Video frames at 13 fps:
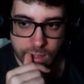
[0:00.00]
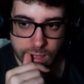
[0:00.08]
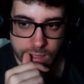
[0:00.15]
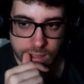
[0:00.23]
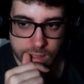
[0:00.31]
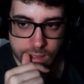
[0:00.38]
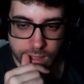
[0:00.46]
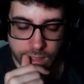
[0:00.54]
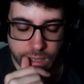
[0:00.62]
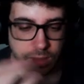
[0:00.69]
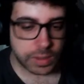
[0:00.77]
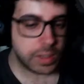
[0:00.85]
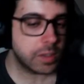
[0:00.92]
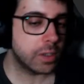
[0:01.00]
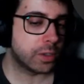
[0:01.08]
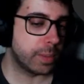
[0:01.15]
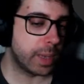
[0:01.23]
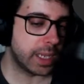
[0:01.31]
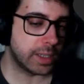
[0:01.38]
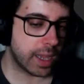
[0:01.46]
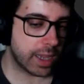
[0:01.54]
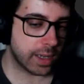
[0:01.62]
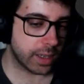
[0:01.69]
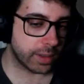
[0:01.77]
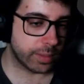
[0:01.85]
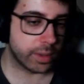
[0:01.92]
like it's easier to
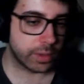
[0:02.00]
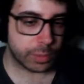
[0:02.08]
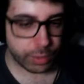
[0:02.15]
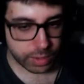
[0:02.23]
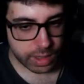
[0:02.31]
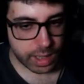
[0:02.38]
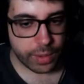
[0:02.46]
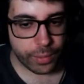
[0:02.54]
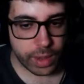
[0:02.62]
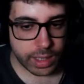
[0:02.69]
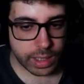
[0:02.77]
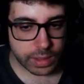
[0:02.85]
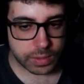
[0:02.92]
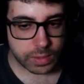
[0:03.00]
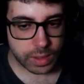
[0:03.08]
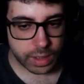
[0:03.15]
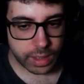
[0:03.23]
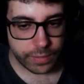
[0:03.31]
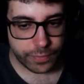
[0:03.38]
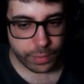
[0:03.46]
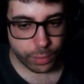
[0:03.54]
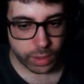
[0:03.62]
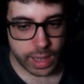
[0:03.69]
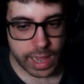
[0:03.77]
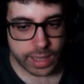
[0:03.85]
maintain. Let's put it that way. It's if I want